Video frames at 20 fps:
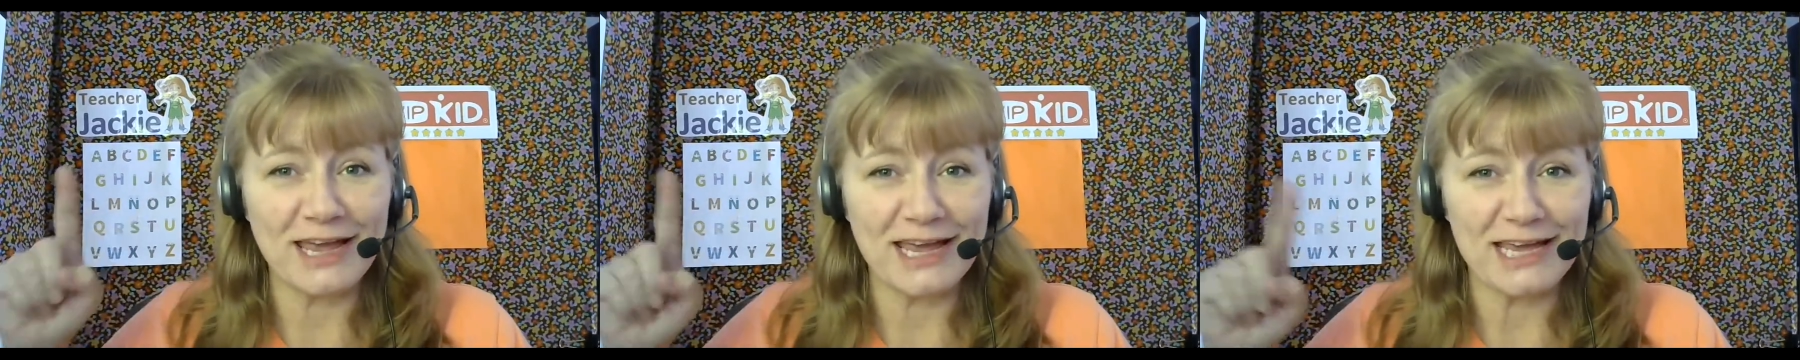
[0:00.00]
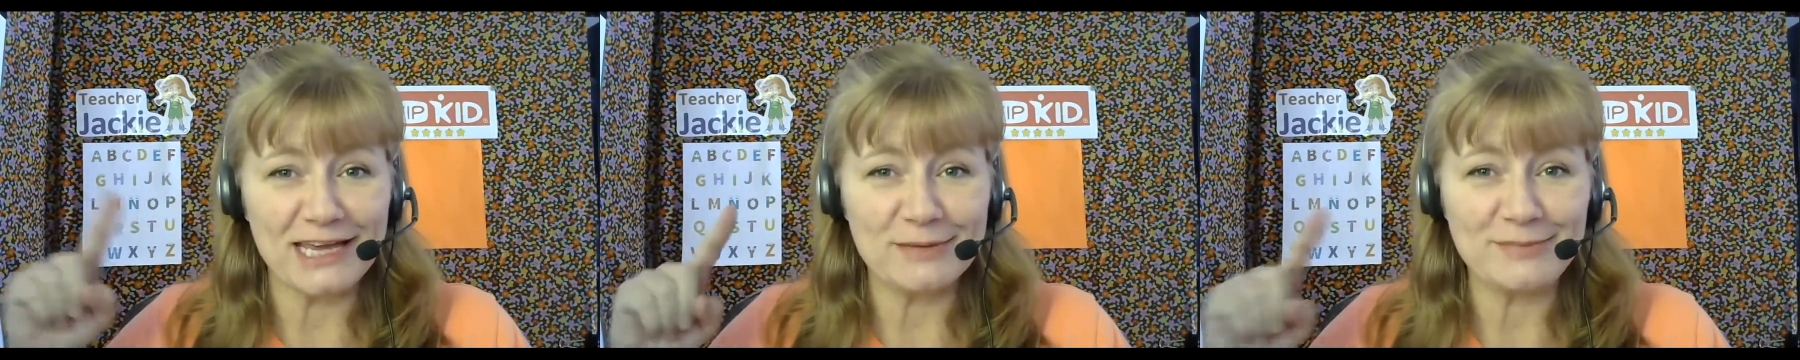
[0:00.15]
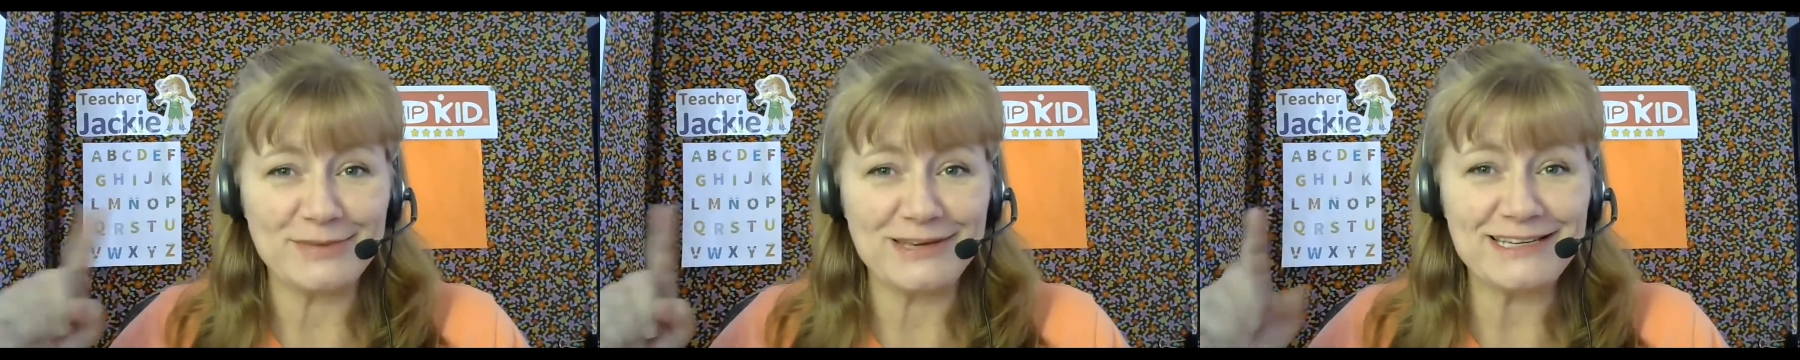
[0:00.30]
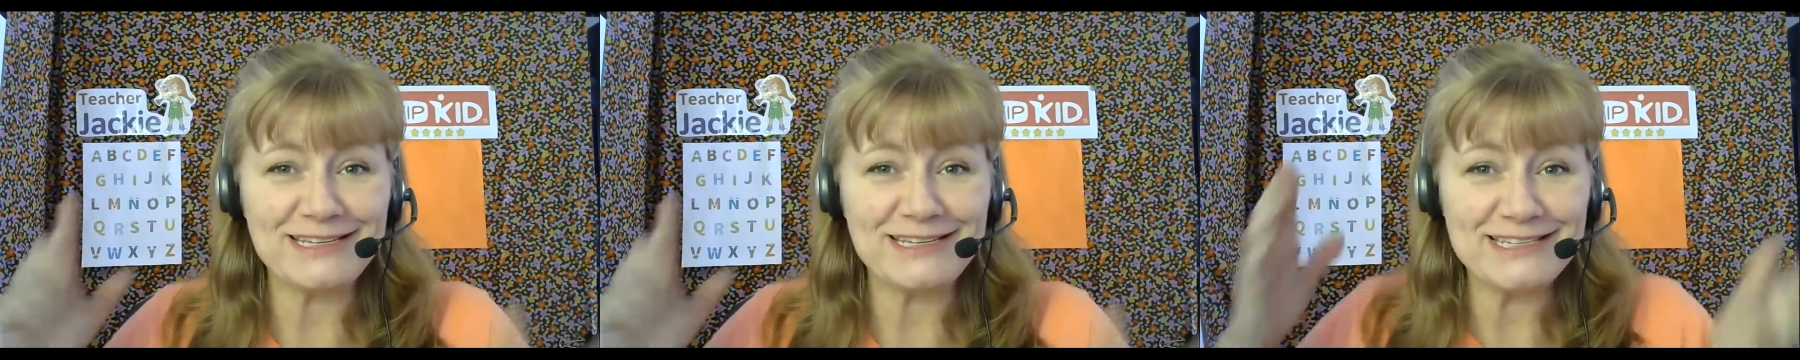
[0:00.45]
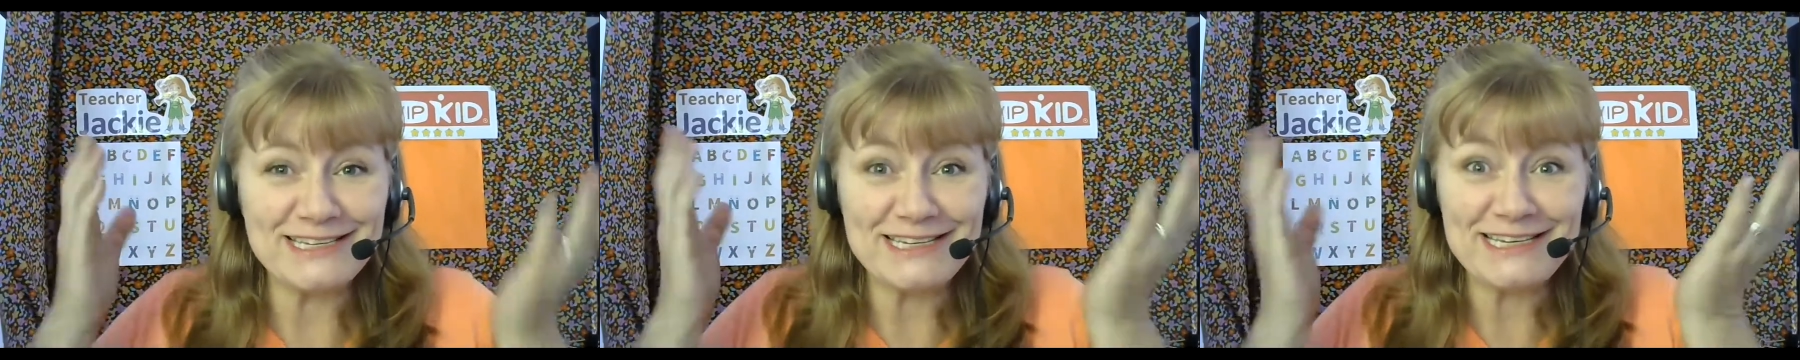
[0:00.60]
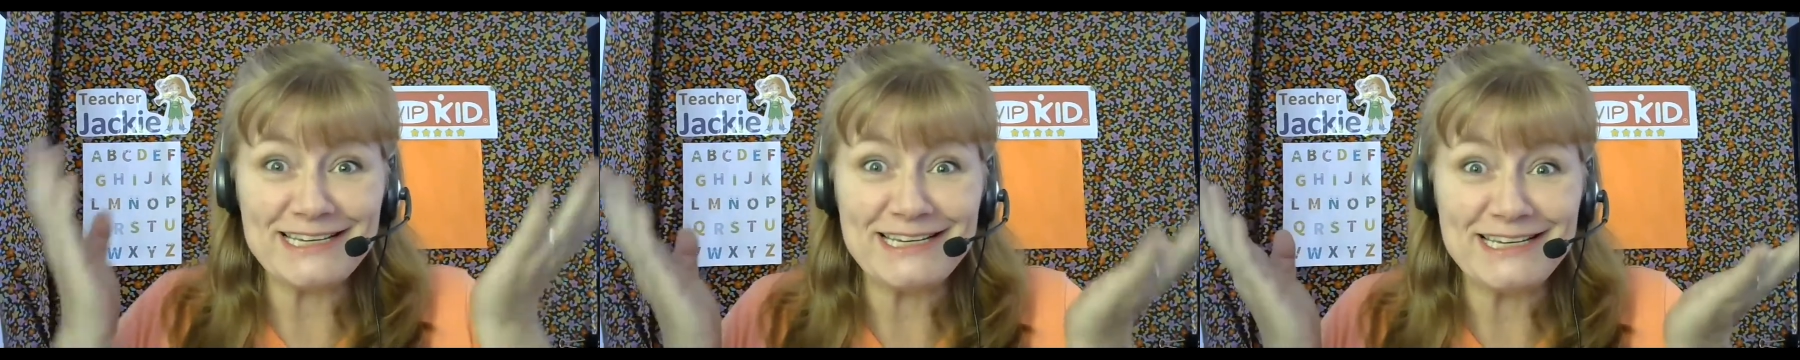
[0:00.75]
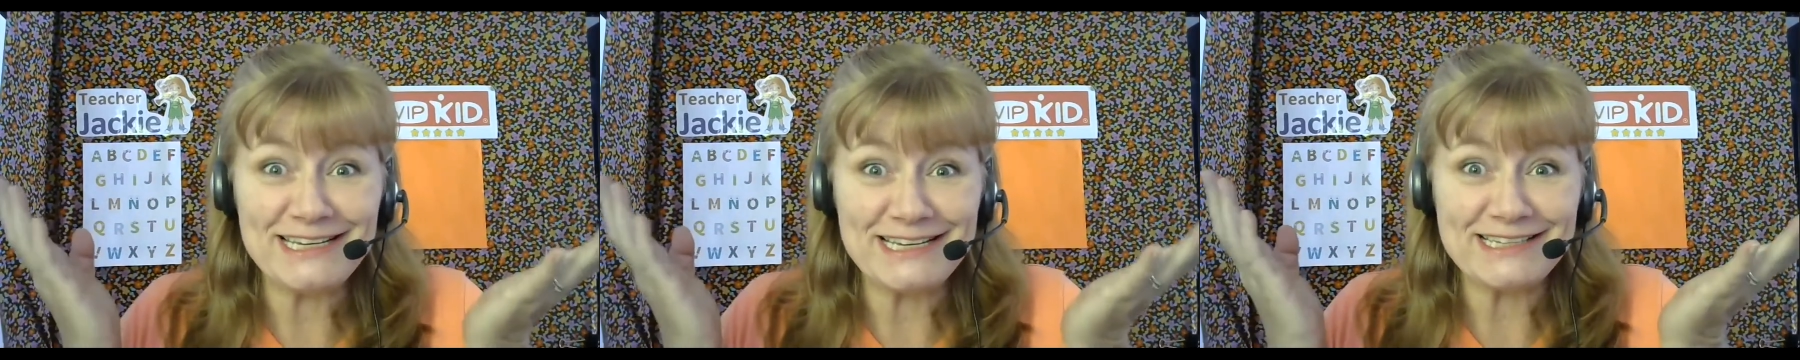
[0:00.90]

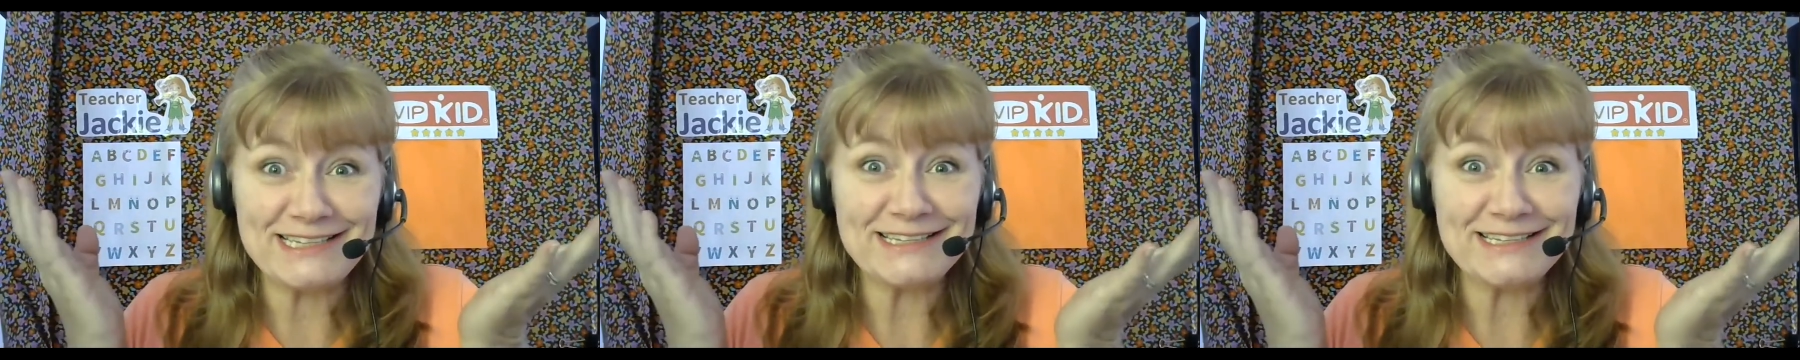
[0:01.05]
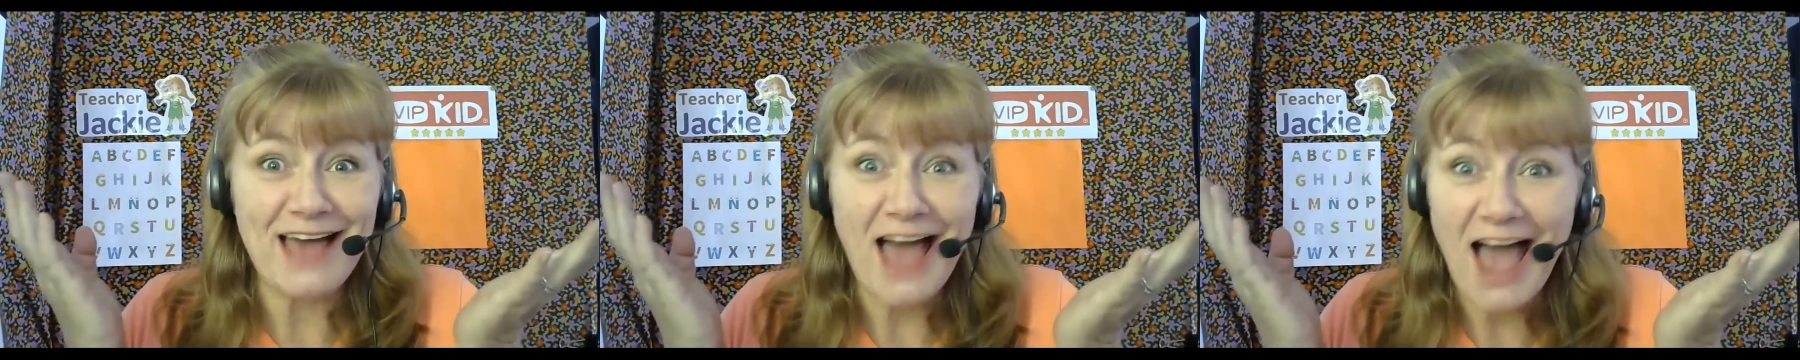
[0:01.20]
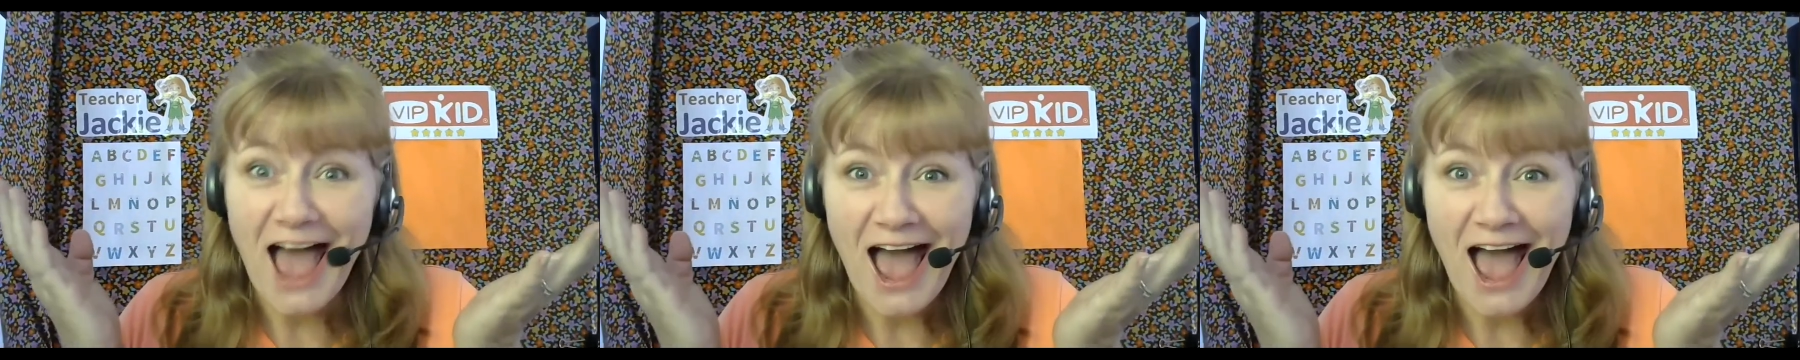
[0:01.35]
ABCs.